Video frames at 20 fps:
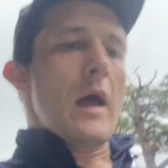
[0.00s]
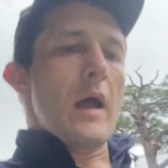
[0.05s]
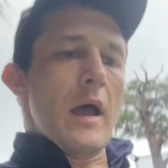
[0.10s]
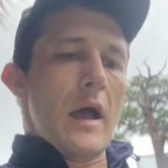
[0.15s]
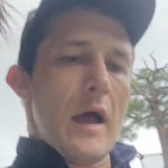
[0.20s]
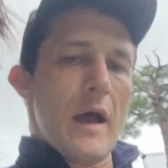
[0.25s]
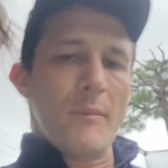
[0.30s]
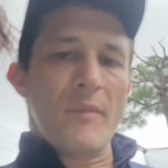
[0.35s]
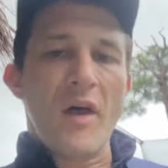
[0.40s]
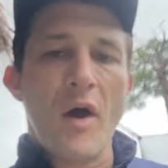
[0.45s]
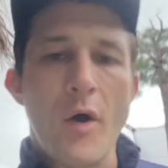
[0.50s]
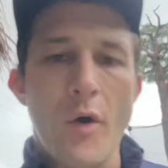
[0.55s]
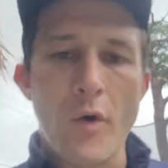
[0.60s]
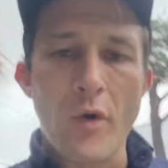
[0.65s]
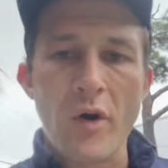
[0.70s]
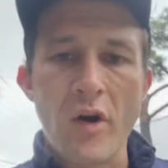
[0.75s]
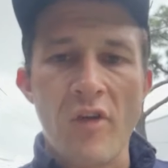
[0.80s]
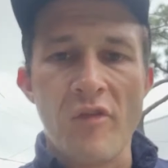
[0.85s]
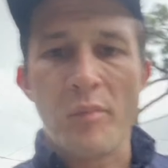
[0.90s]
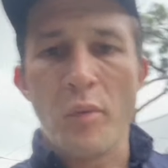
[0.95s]
I'm the
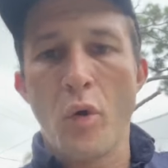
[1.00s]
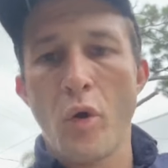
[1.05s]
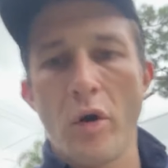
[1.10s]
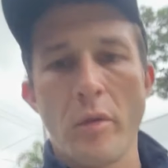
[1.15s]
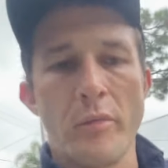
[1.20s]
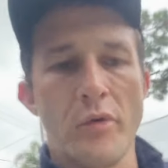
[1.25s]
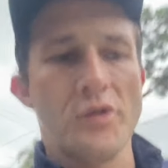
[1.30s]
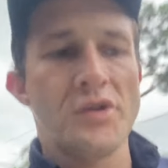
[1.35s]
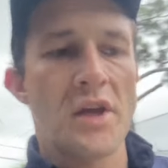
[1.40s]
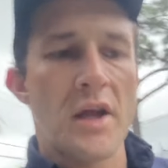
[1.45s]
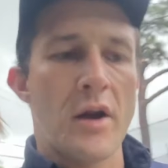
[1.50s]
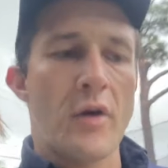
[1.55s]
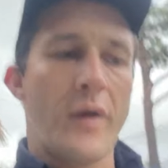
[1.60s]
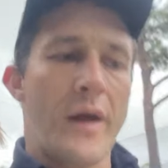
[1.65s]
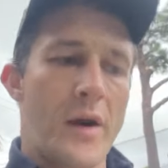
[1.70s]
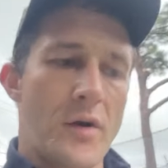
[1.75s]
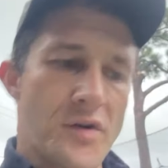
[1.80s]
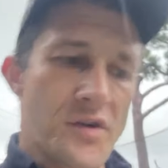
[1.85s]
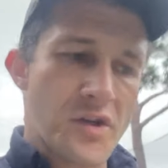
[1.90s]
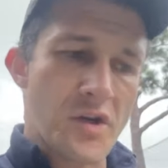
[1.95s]
owner of Portable
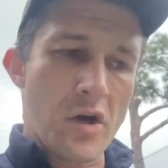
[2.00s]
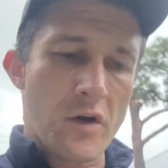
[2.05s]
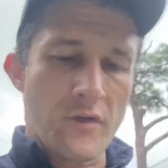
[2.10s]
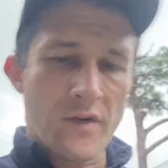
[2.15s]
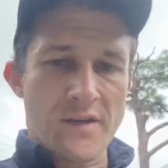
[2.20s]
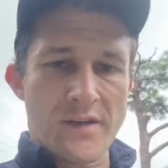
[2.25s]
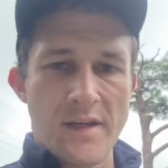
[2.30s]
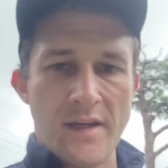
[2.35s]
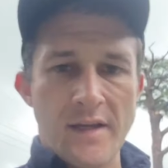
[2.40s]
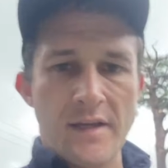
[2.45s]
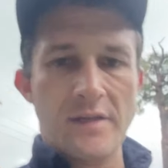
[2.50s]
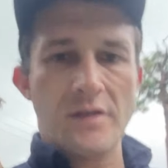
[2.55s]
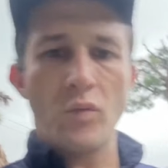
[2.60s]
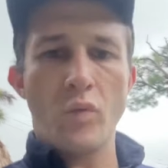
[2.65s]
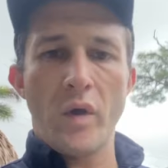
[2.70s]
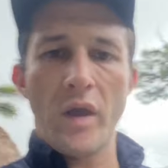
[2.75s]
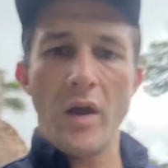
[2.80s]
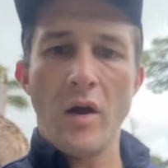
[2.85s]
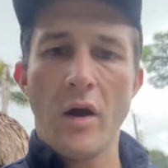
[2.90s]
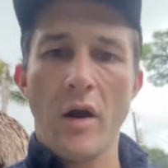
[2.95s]
Generator Services.
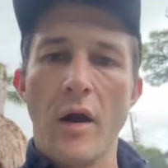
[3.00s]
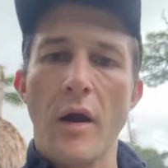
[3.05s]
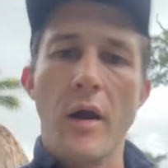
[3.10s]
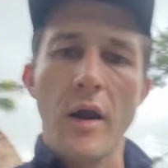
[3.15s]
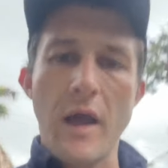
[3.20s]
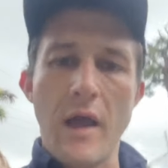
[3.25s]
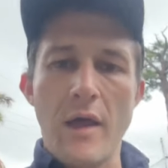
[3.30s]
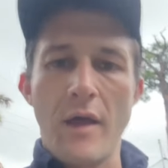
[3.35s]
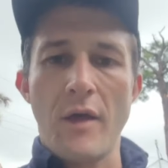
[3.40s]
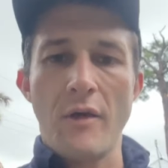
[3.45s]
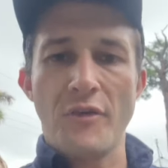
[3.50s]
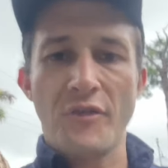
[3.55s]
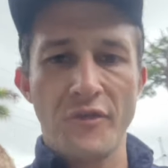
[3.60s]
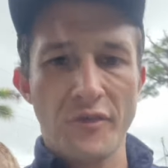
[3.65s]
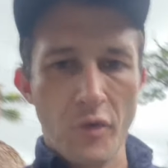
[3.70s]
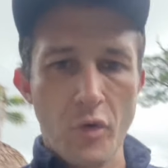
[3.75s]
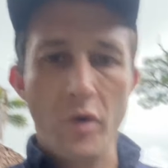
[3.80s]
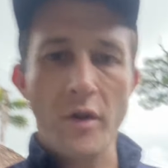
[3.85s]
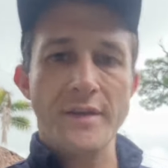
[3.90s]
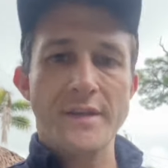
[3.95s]
We are
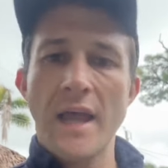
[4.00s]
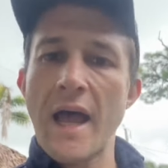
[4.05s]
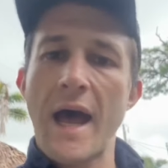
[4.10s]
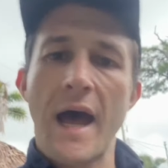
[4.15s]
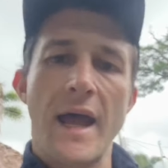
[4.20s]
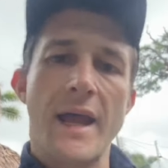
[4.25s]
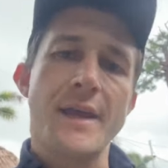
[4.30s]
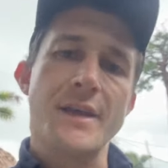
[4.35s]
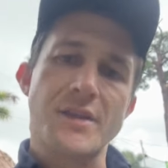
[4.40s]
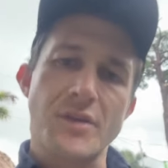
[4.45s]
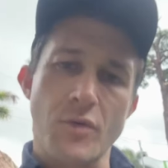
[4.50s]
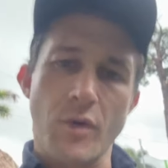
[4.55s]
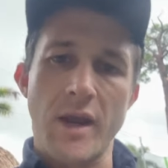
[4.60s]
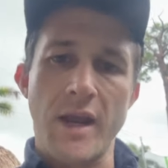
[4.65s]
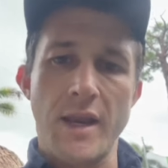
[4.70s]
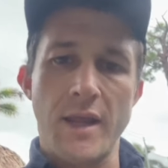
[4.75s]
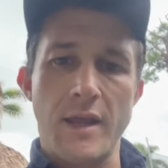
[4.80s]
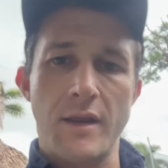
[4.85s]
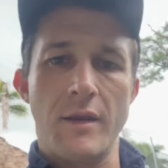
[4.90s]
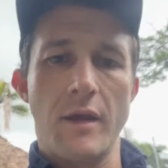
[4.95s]
Florida's highest
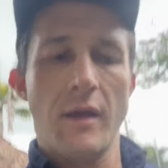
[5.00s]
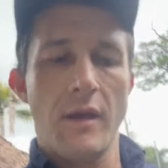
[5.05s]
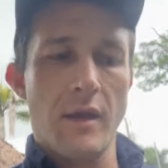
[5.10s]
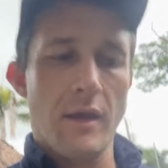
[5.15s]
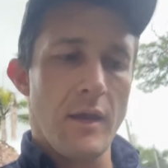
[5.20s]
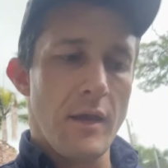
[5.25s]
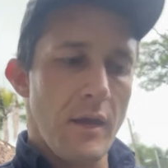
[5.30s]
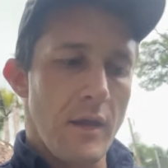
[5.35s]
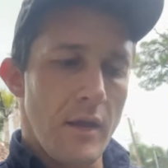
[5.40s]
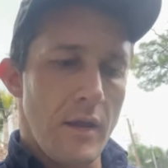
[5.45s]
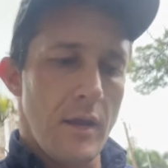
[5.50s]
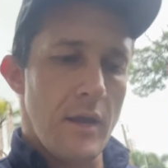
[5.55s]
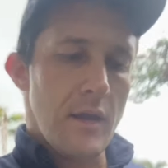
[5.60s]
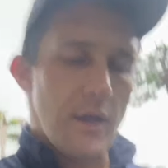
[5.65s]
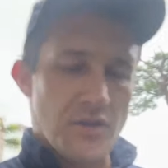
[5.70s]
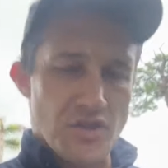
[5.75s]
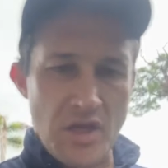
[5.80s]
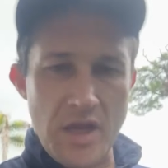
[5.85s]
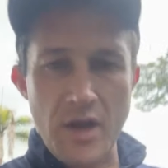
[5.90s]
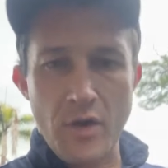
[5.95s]
rated
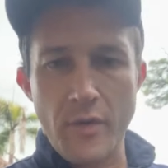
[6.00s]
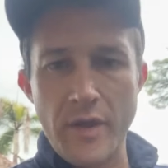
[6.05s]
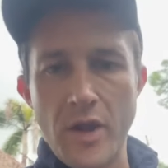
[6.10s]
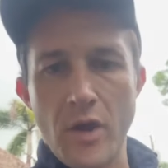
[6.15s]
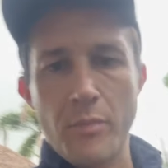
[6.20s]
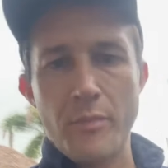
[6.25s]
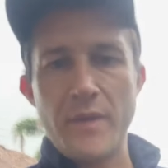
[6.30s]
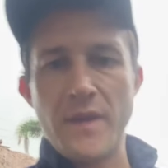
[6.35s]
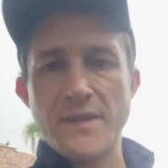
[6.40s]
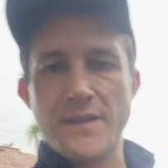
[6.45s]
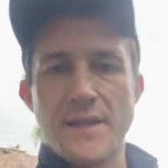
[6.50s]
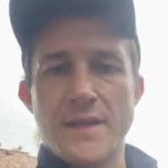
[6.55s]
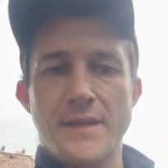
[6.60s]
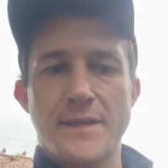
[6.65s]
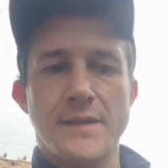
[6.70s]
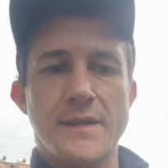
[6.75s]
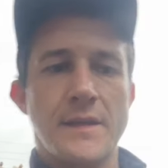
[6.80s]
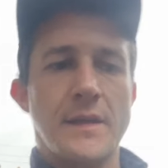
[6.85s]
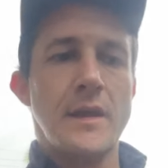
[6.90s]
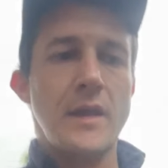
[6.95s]
generator
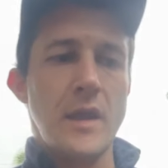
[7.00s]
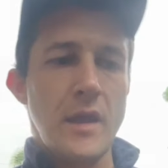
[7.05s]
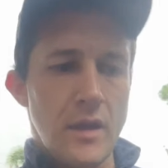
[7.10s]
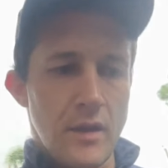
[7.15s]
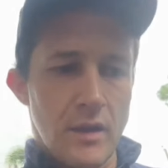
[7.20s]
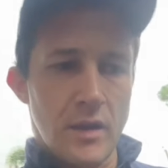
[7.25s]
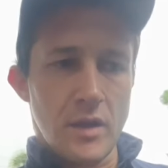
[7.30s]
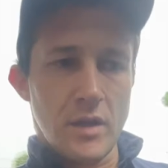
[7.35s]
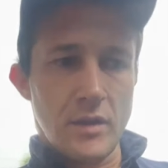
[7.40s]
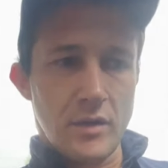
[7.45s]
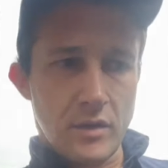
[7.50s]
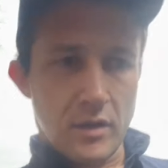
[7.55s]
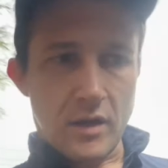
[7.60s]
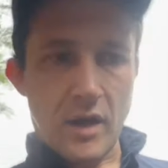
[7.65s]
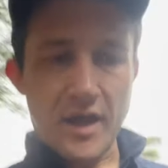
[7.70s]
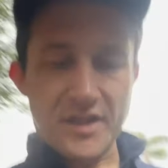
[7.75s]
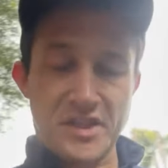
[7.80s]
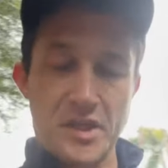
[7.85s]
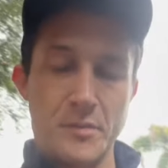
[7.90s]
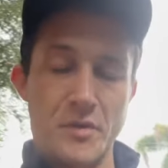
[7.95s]
business.
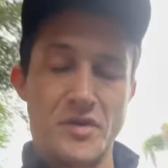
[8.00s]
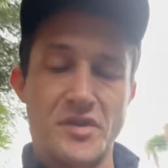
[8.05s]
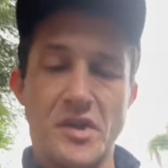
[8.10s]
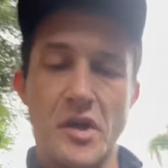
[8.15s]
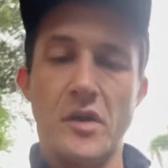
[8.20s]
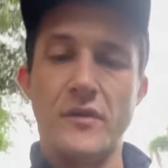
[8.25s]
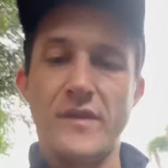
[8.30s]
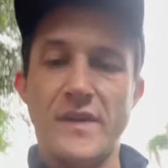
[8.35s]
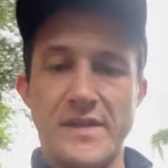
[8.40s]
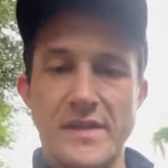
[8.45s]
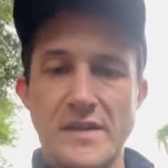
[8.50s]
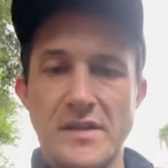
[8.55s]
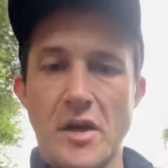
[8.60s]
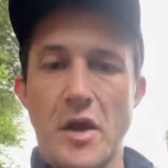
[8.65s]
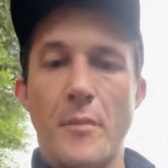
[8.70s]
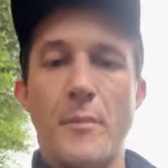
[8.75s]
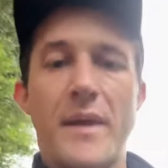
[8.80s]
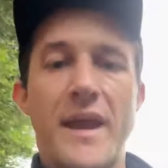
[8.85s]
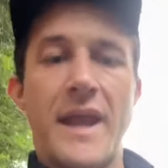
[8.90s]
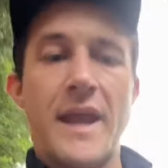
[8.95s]
Customer service is
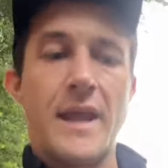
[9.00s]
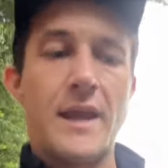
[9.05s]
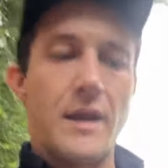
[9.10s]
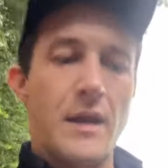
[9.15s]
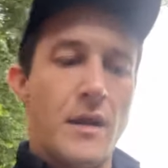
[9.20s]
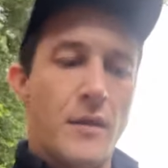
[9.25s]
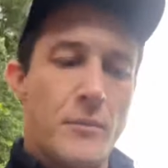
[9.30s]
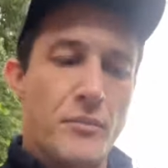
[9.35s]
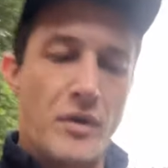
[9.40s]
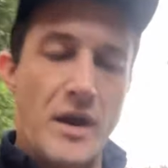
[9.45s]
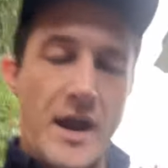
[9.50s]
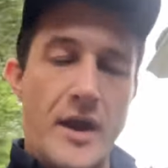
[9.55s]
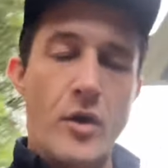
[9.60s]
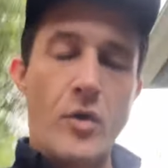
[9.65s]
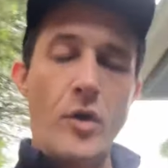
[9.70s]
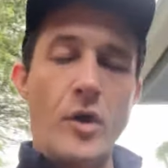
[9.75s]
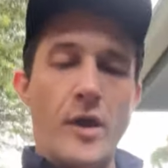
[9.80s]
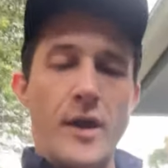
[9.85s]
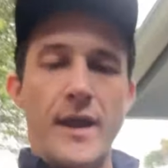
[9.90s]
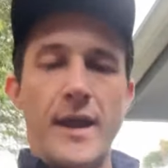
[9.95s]
our main
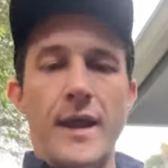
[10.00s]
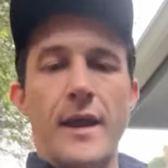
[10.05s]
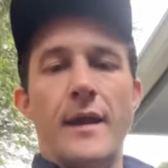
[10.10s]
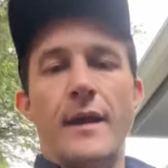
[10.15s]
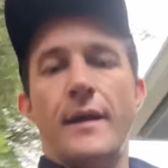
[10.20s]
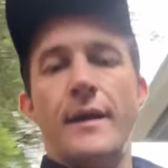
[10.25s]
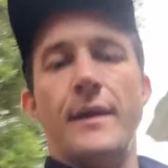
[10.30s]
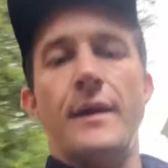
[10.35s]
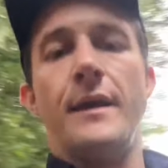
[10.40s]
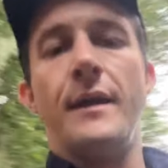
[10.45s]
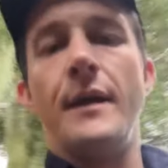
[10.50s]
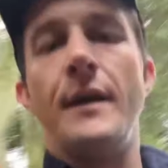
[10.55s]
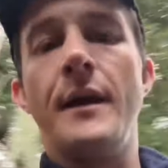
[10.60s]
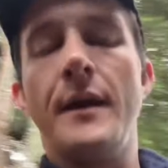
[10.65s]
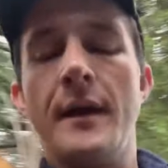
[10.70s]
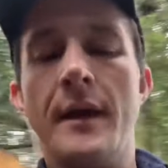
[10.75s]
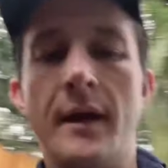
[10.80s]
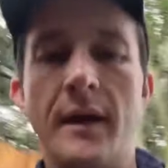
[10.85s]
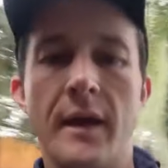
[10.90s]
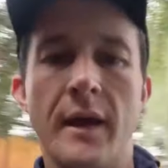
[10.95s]
priority.
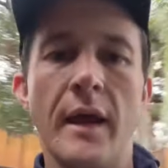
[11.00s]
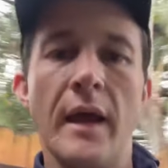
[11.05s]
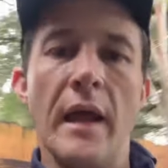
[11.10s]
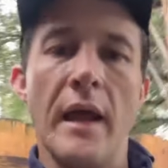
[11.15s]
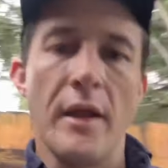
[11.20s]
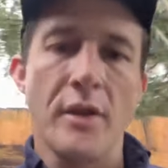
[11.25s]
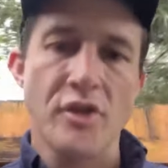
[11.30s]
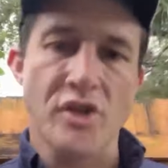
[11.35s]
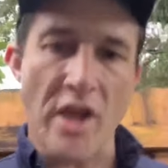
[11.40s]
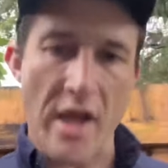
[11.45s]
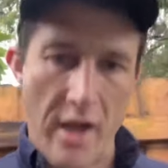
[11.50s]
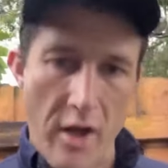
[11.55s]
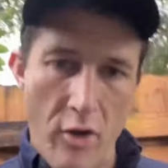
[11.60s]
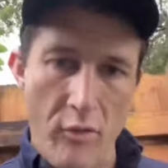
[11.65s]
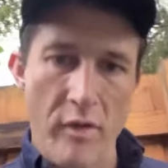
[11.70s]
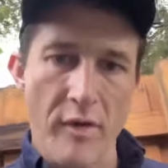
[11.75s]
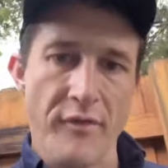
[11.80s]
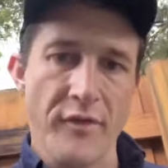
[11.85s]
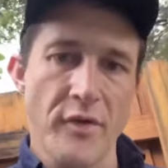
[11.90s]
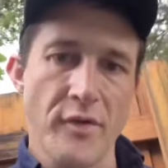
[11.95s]
Check our
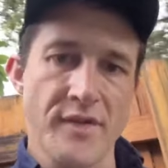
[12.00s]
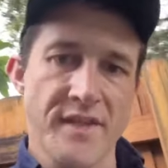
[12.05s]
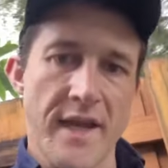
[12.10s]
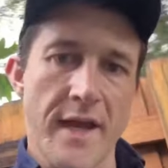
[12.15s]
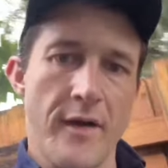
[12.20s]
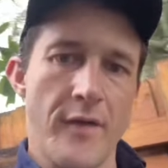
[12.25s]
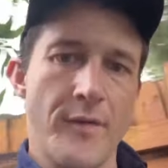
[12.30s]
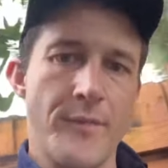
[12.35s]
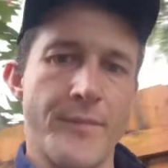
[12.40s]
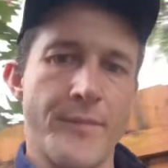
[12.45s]
reviews out.